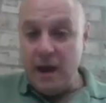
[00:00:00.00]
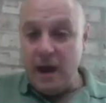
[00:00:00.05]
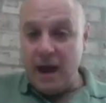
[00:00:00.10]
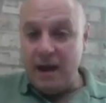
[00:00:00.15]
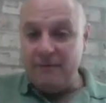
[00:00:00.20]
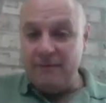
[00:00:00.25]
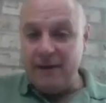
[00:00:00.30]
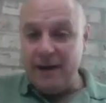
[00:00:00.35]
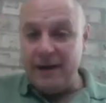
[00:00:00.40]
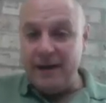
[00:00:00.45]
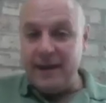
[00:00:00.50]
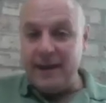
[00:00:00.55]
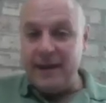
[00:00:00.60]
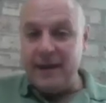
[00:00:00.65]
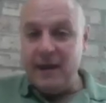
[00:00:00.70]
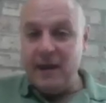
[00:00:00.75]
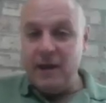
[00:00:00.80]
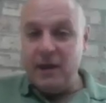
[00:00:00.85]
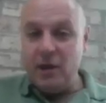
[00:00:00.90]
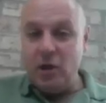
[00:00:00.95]
I've got
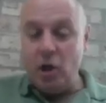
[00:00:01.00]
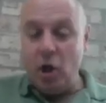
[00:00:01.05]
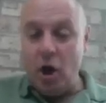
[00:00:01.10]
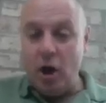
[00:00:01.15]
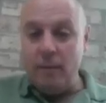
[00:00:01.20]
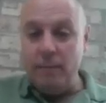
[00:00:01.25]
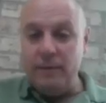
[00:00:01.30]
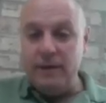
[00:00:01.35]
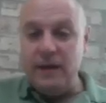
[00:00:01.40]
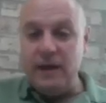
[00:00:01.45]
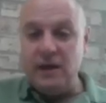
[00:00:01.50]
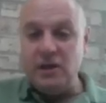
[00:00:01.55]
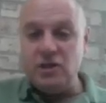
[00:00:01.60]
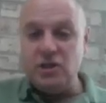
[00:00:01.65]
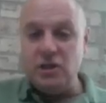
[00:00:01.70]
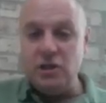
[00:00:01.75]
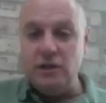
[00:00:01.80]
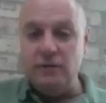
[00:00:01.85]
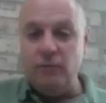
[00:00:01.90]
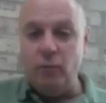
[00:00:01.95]
a
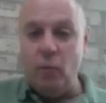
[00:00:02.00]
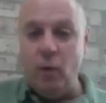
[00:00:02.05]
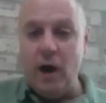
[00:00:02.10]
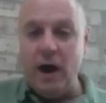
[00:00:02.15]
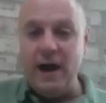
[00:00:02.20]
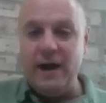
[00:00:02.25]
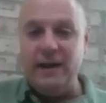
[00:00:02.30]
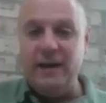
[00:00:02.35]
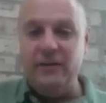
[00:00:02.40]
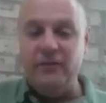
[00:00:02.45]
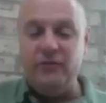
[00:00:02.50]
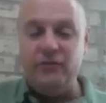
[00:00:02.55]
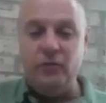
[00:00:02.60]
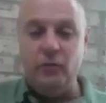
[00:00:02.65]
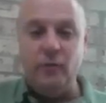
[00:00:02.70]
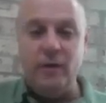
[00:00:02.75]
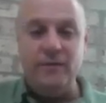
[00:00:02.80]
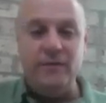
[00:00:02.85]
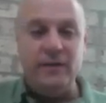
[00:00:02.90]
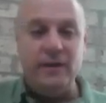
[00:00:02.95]
combination of y and its
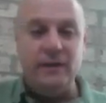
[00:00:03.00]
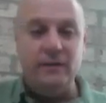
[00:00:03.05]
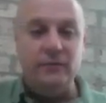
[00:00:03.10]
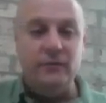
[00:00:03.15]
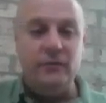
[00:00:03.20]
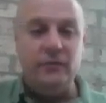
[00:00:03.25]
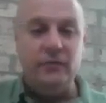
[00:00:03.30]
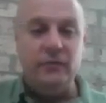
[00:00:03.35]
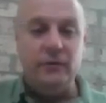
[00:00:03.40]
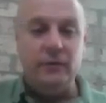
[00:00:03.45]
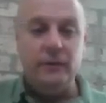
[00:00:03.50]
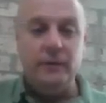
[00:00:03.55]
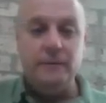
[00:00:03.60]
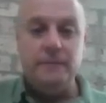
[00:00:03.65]
derivatives